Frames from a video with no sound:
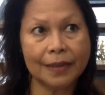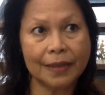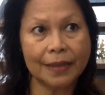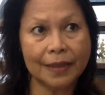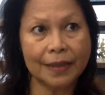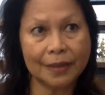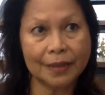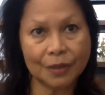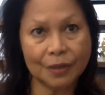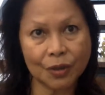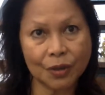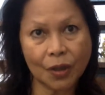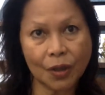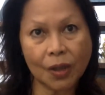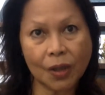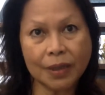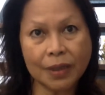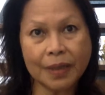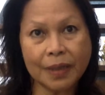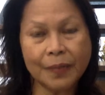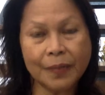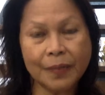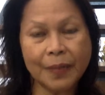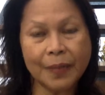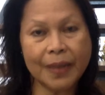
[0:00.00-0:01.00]
installed
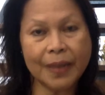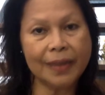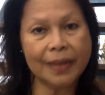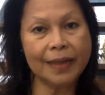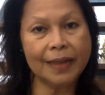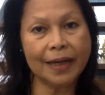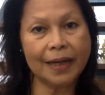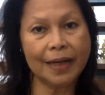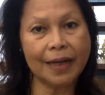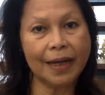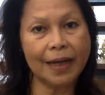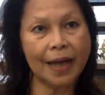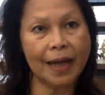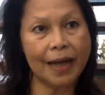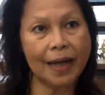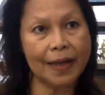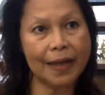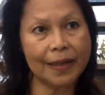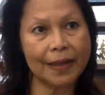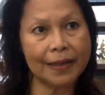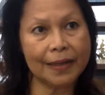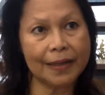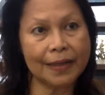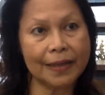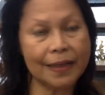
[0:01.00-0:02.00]
them and then
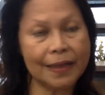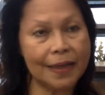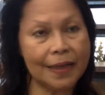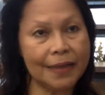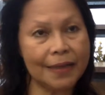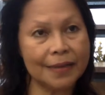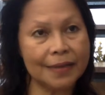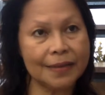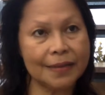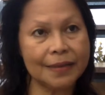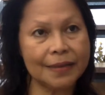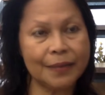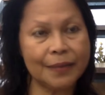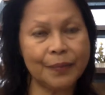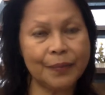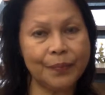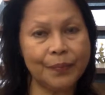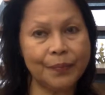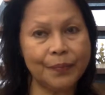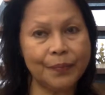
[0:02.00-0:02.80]
I realized the